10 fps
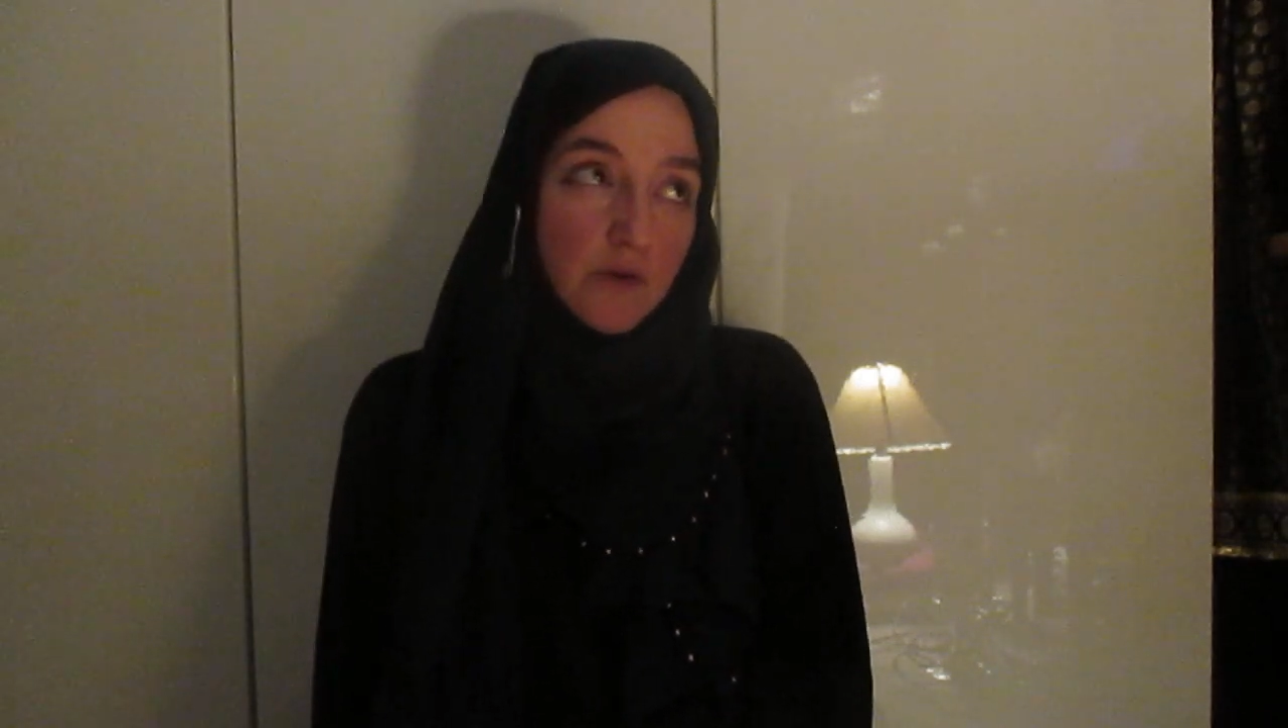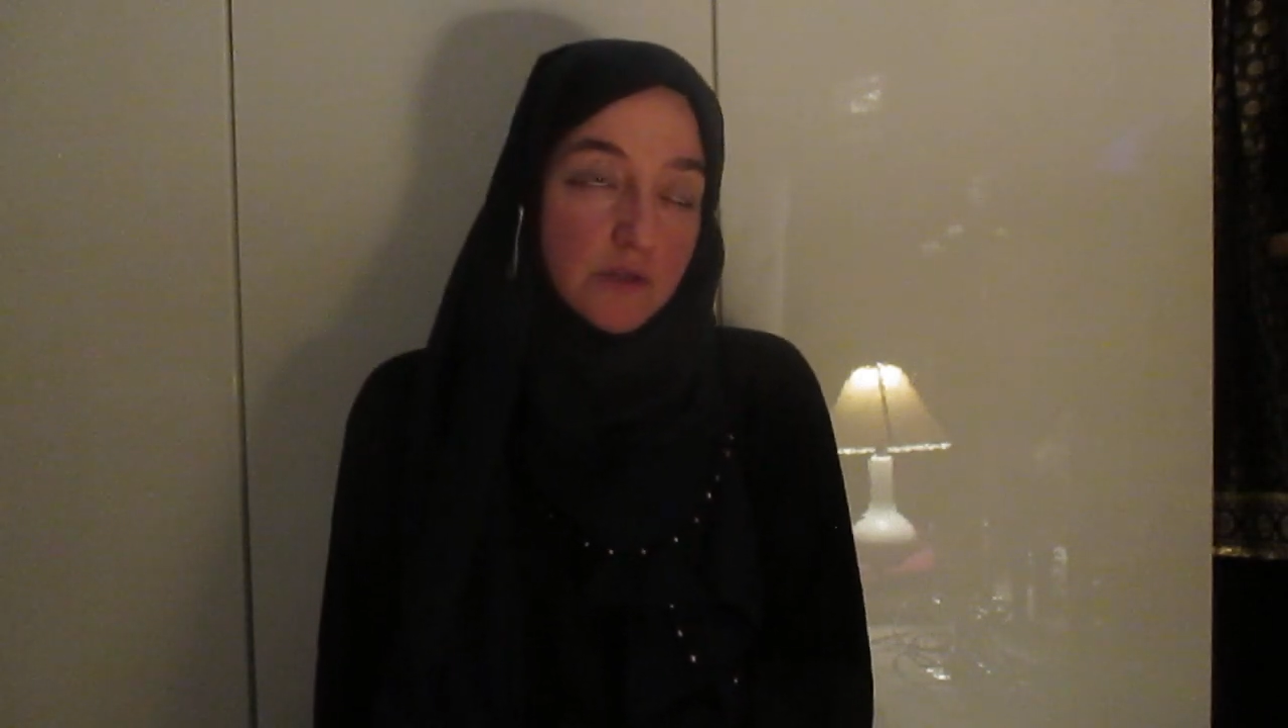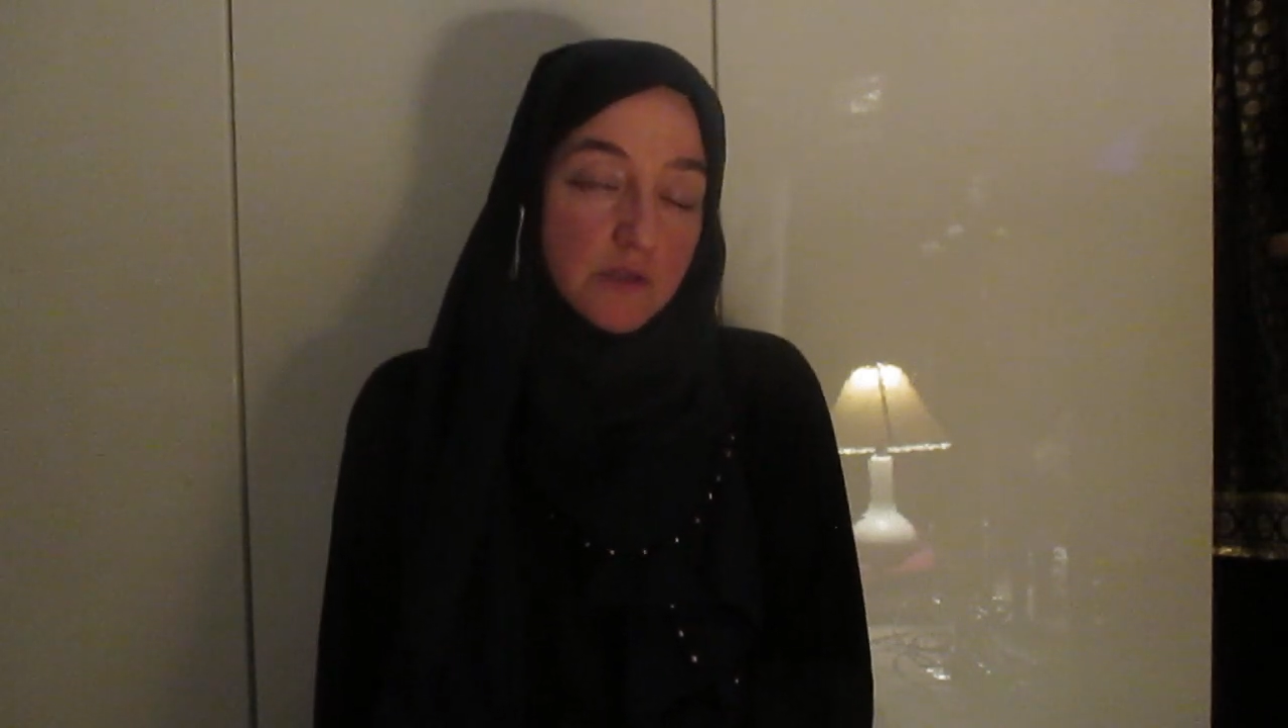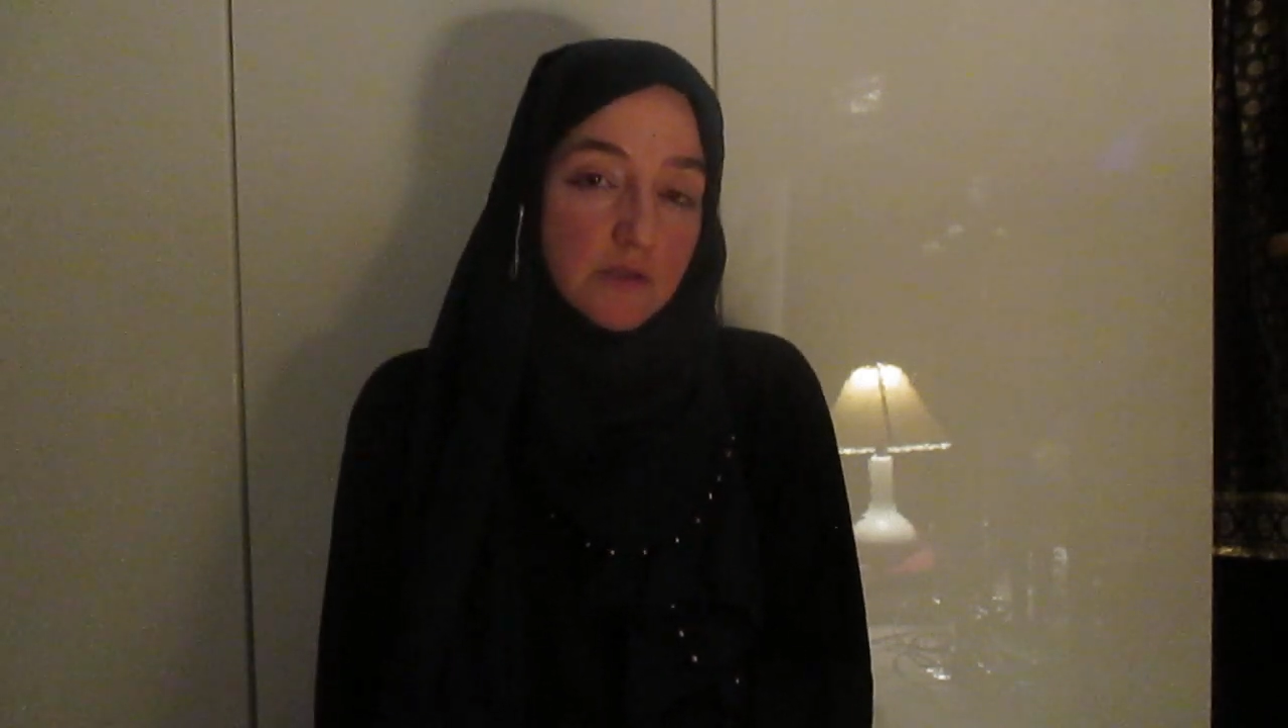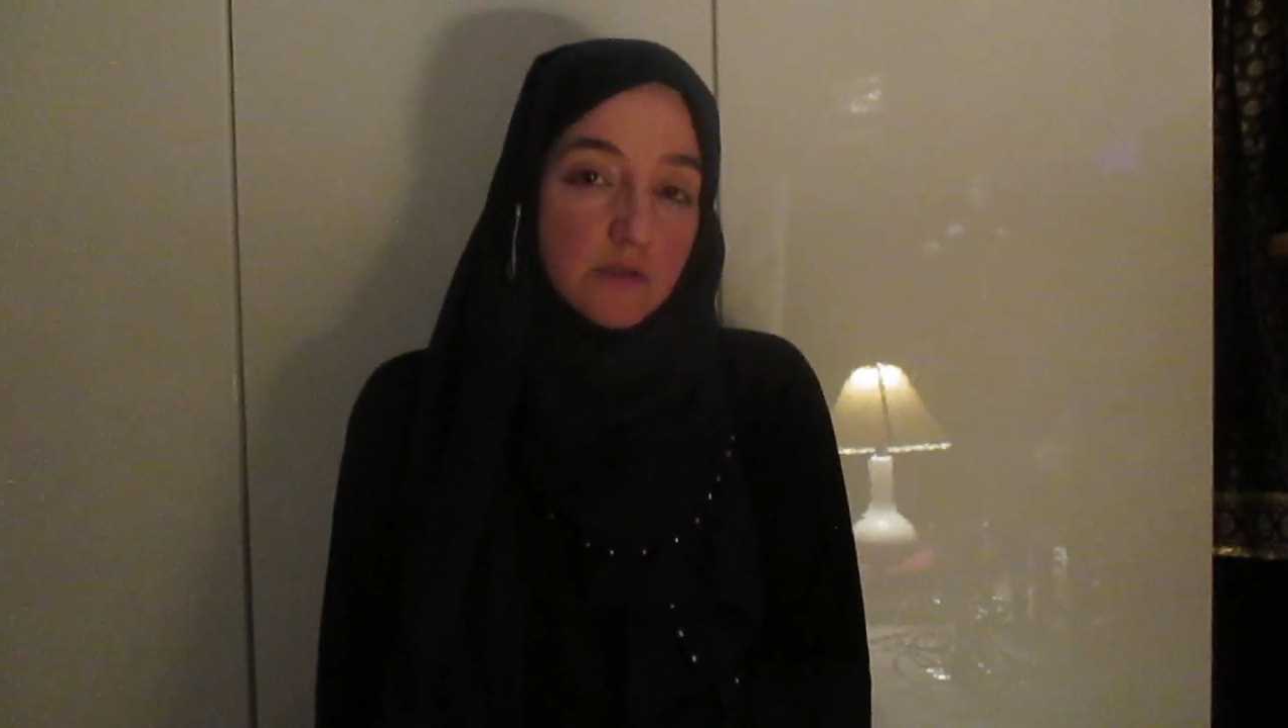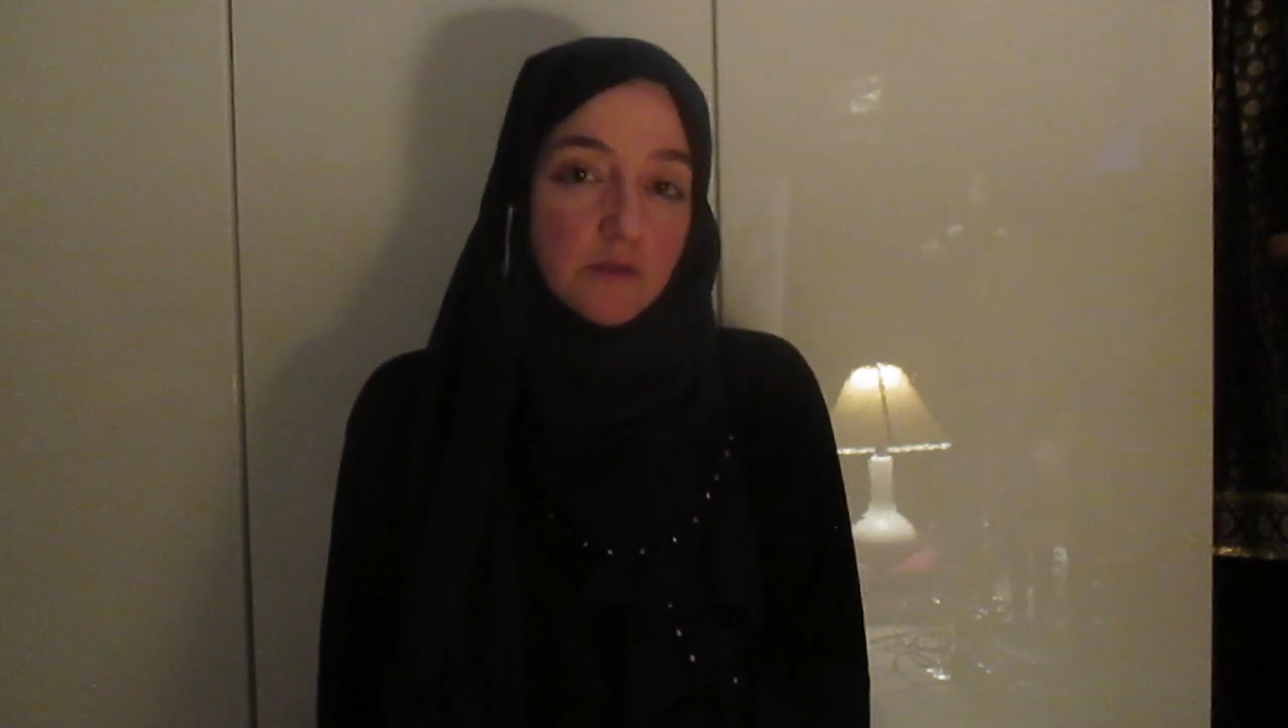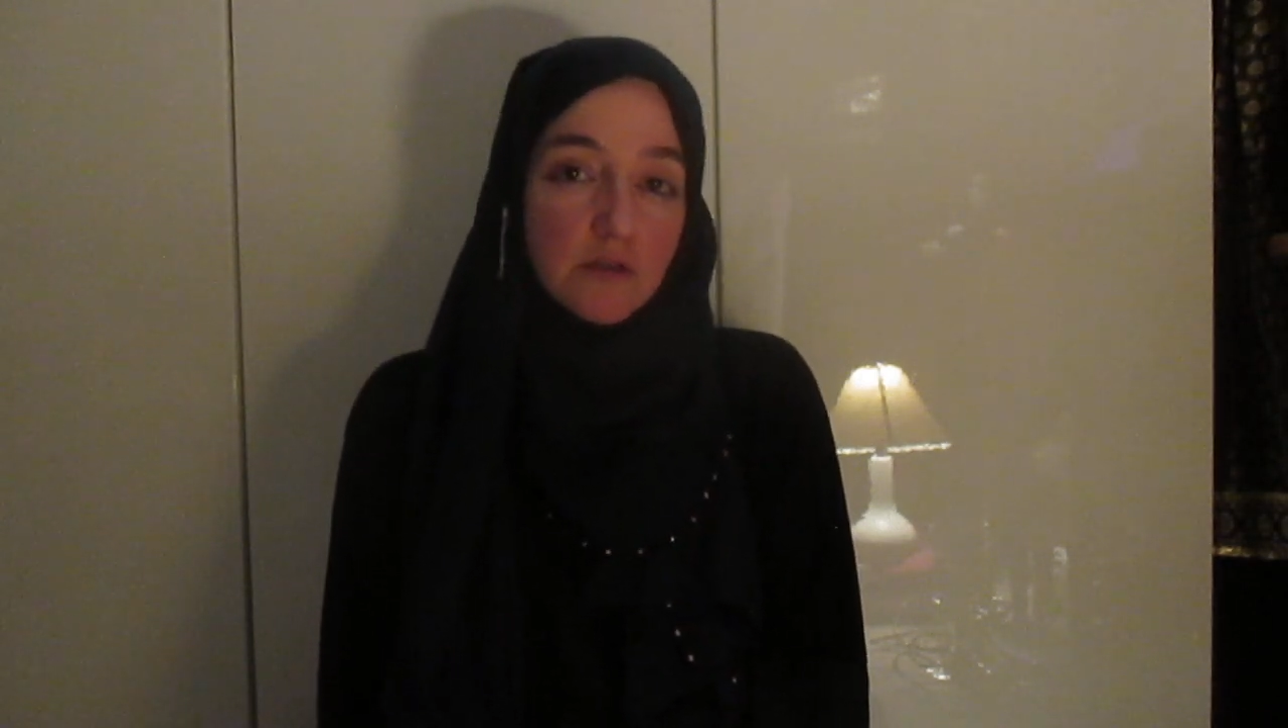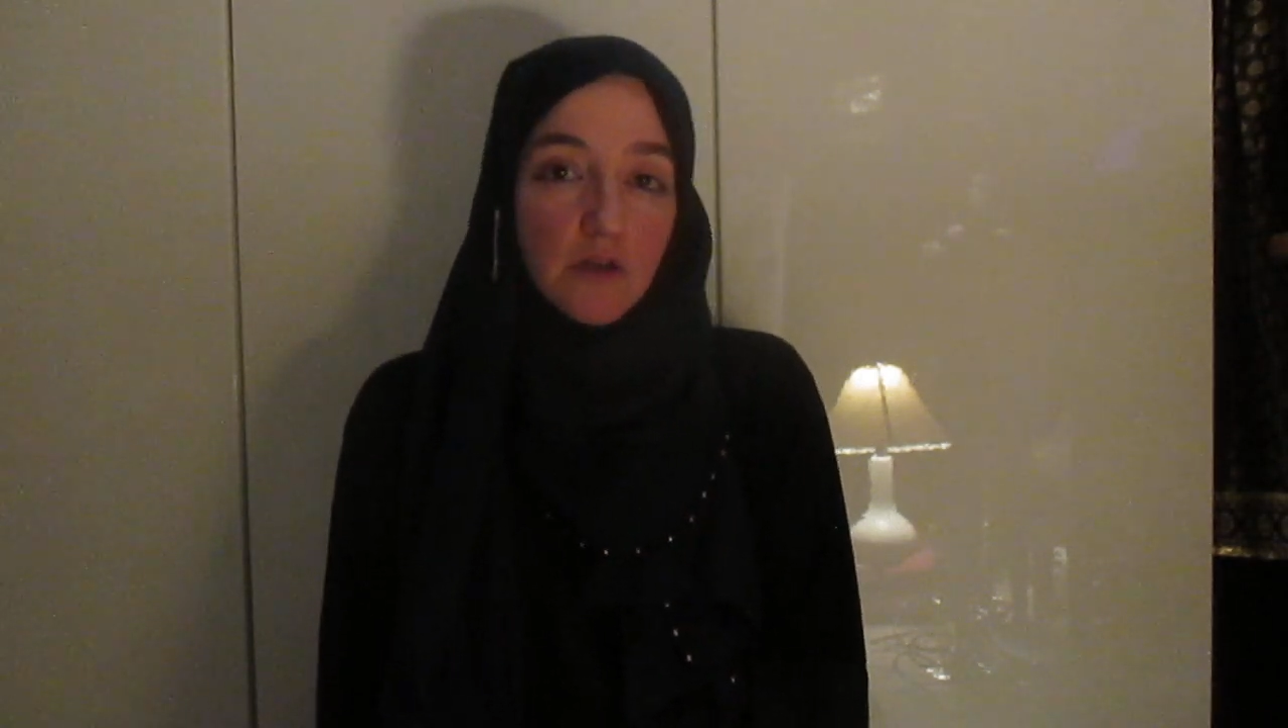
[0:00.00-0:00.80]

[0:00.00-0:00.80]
it's,